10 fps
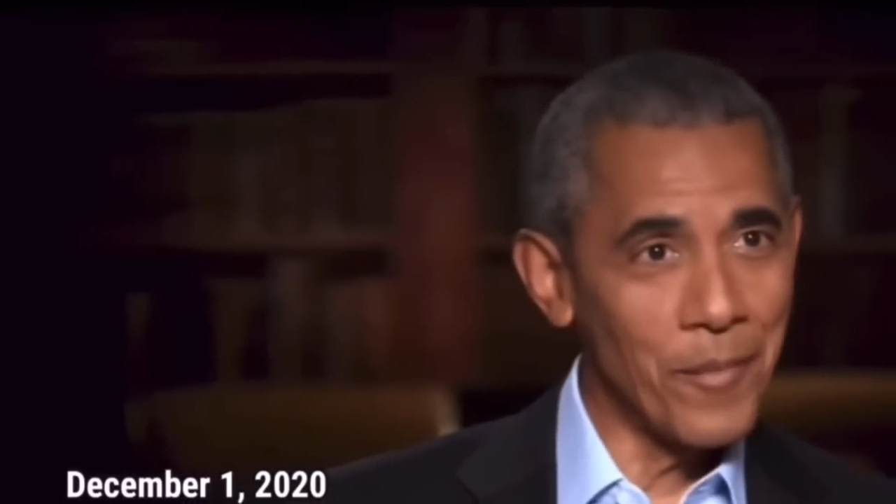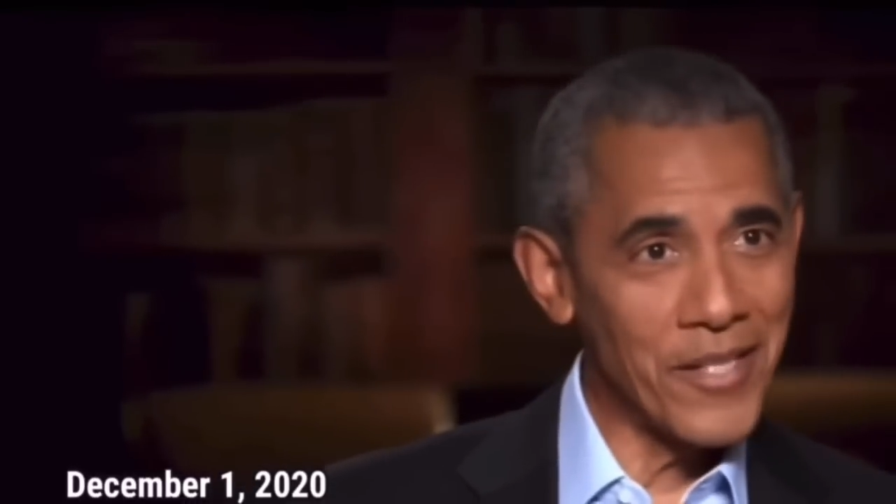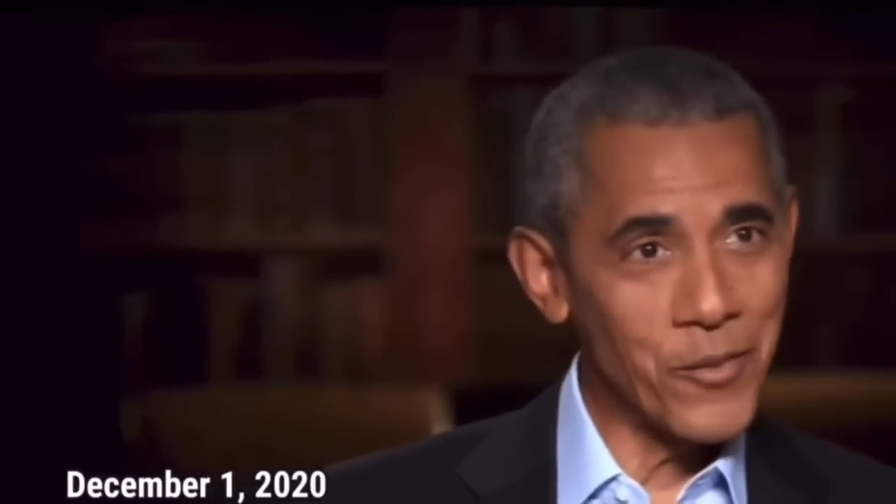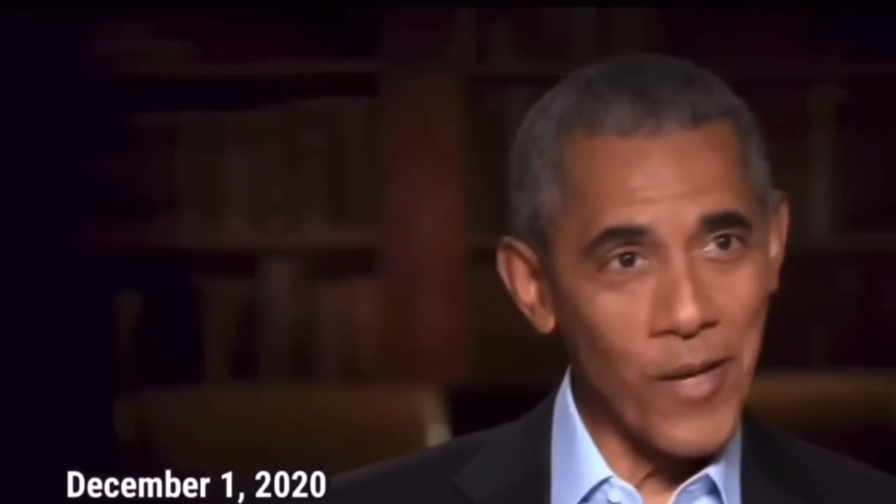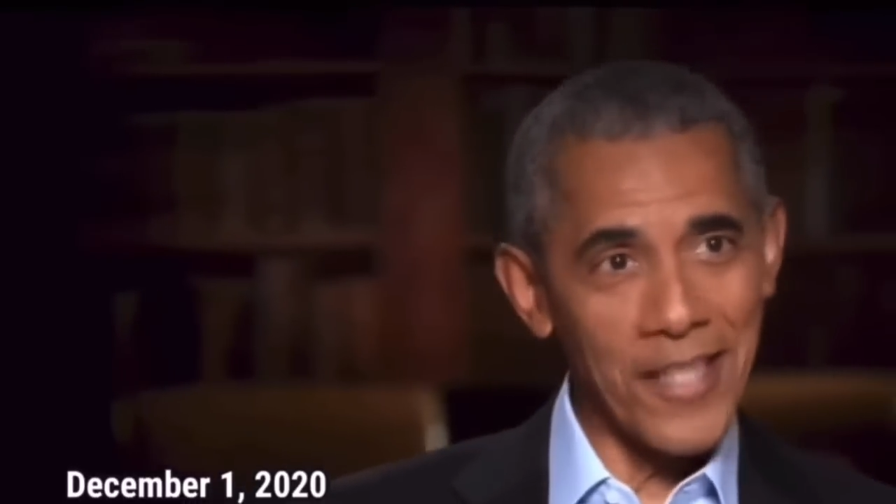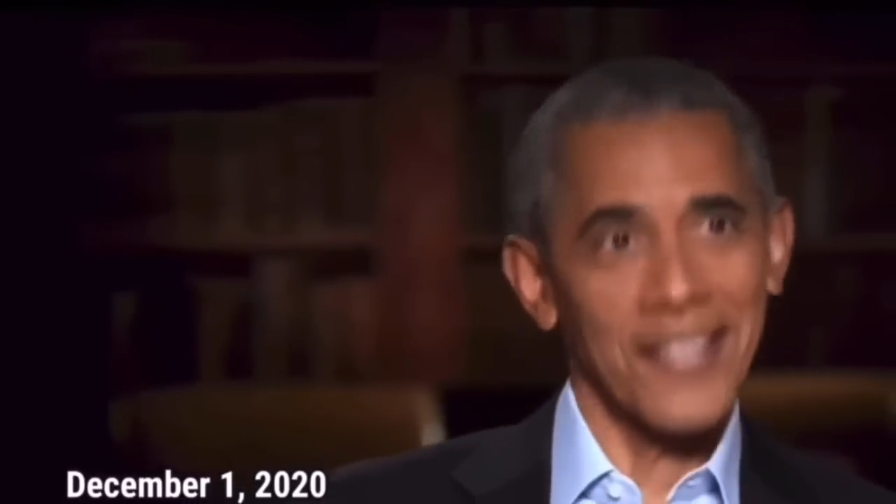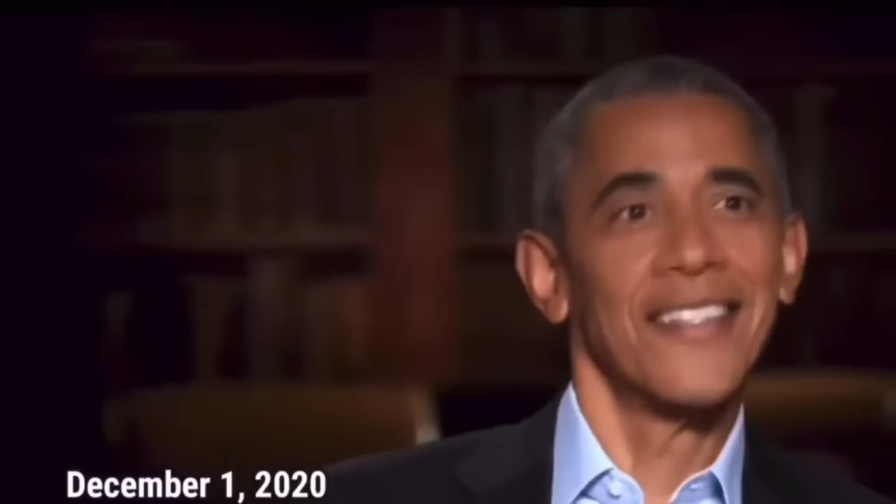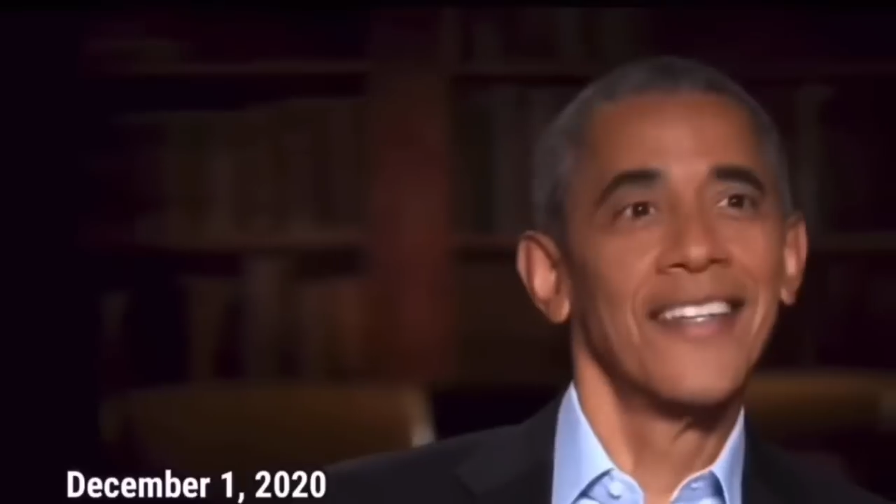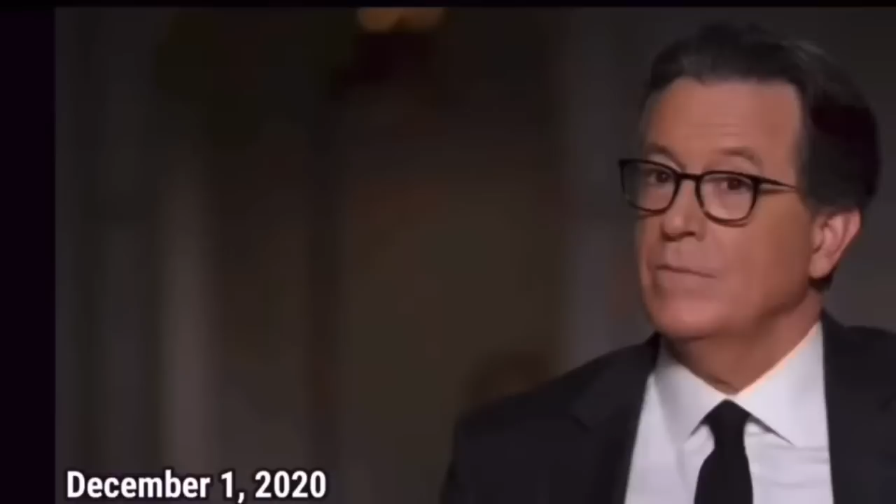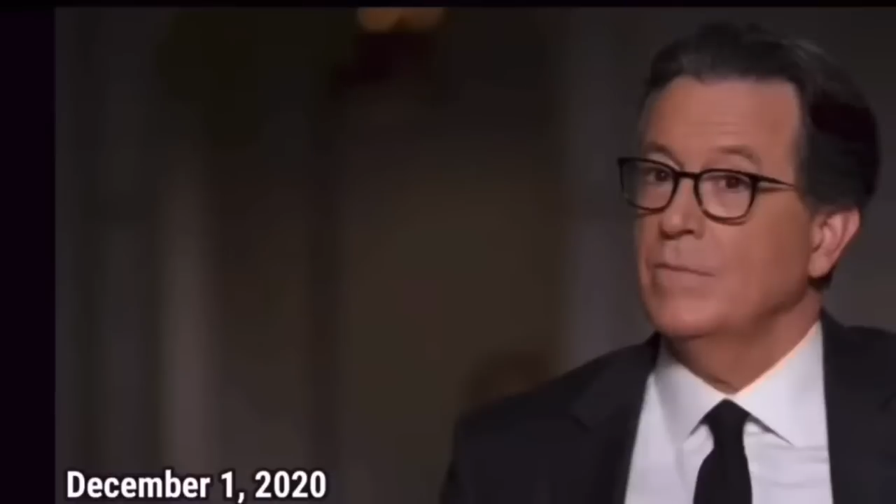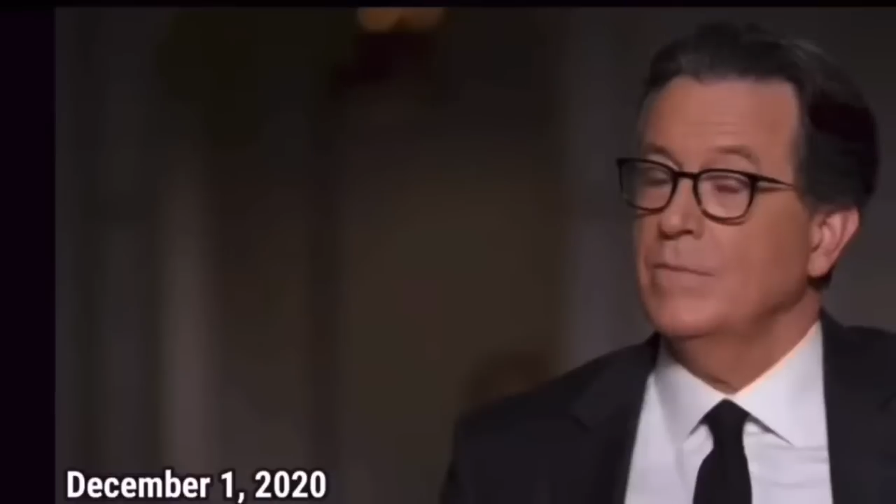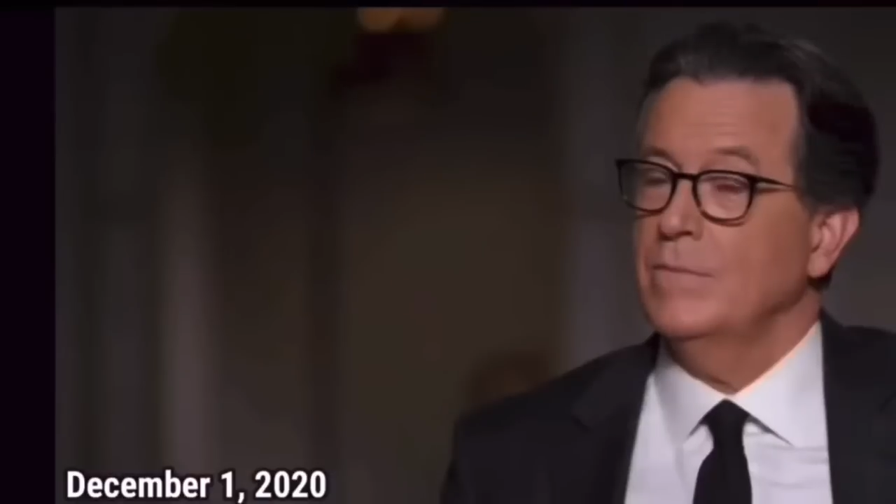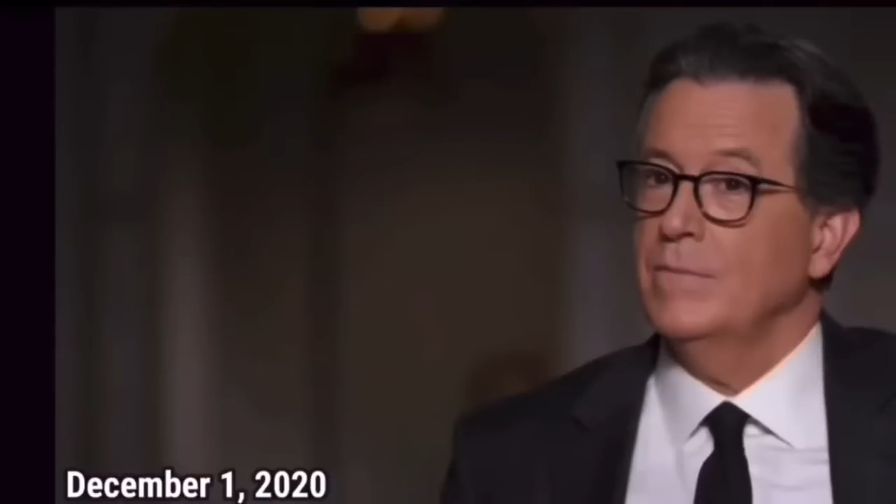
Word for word: my sweats, mm-hmm.